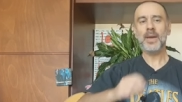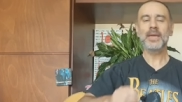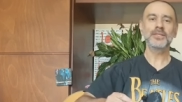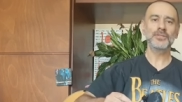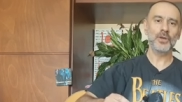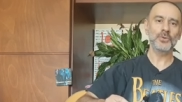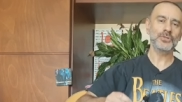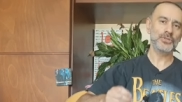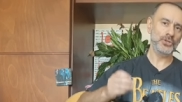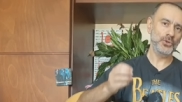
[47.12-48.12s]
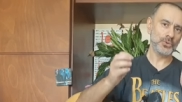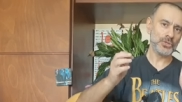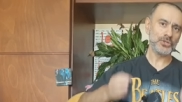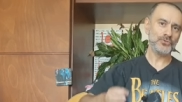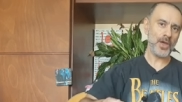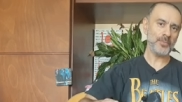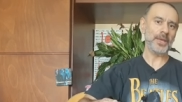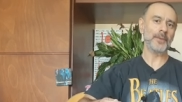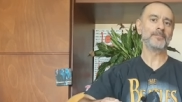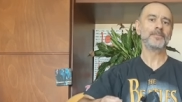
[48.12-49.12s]
bass notes to your
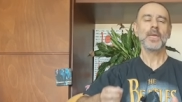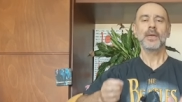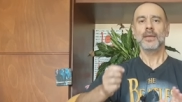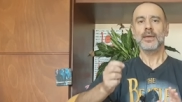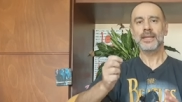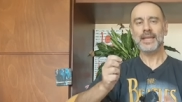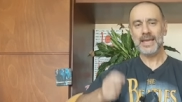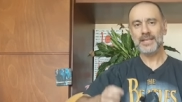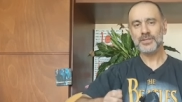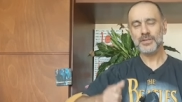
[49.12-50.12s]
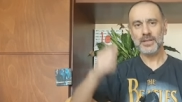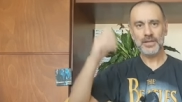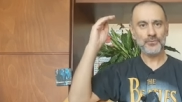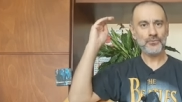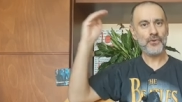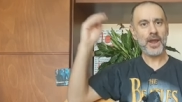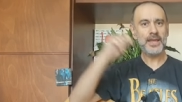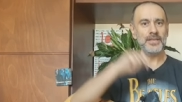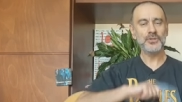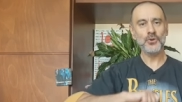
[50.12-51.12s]
strumming can instantly
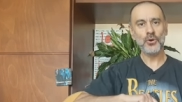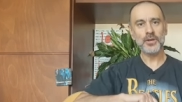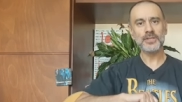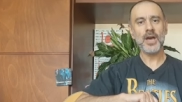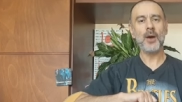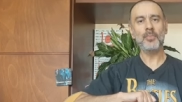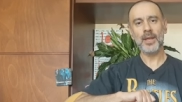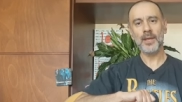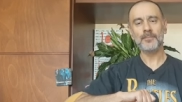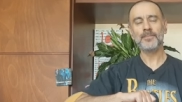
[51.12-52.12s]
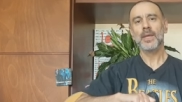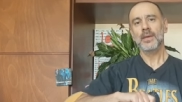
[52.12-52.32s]
raise your guitar playing.